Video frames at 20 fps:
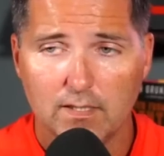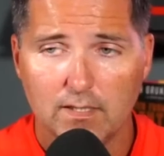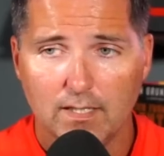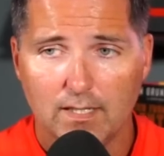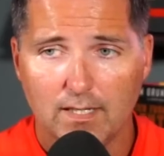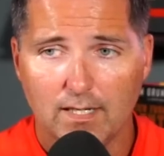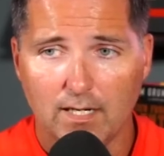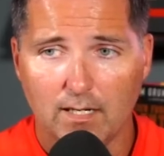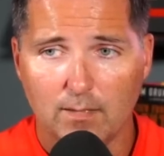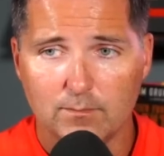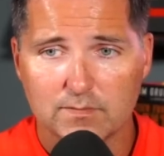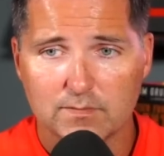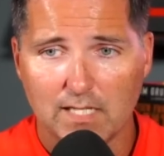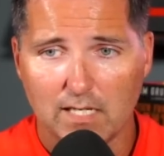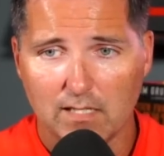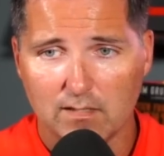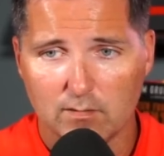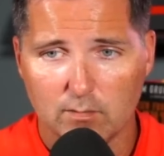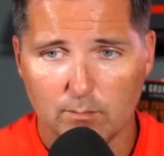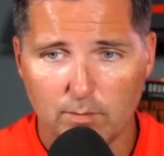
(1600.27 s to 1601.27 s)
Um, it's got a
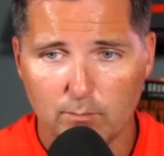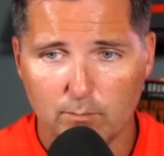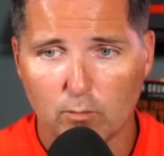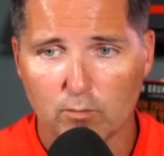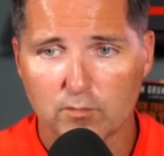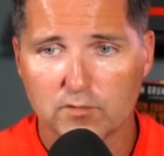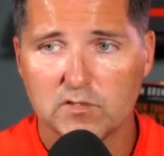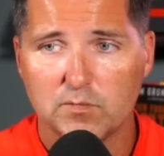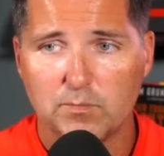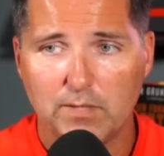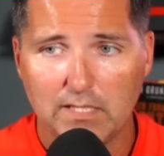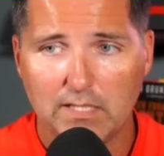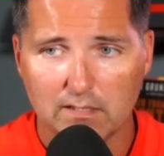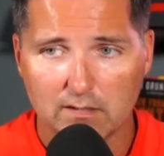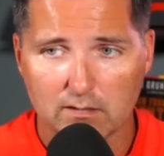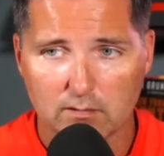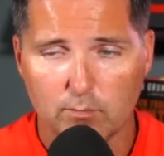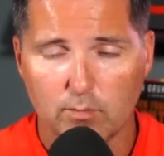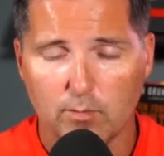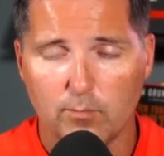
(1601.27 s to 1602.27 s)
little bit more speed, a
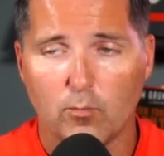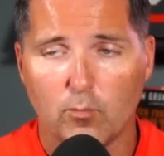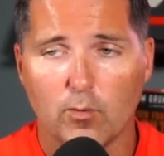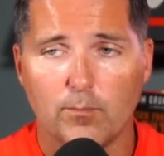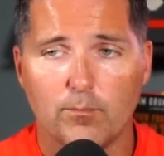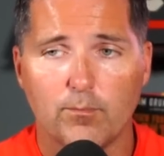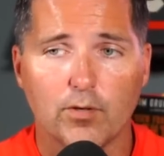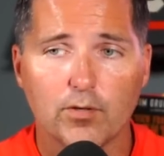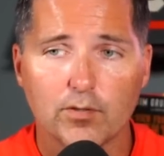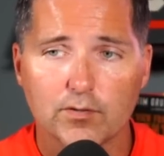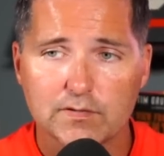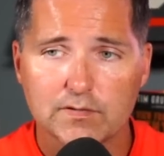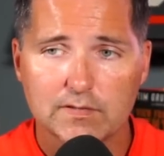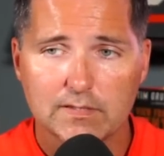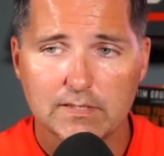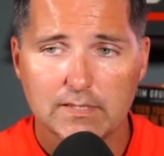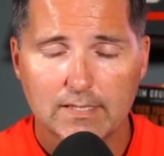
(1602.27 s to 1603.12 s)
little bit more burst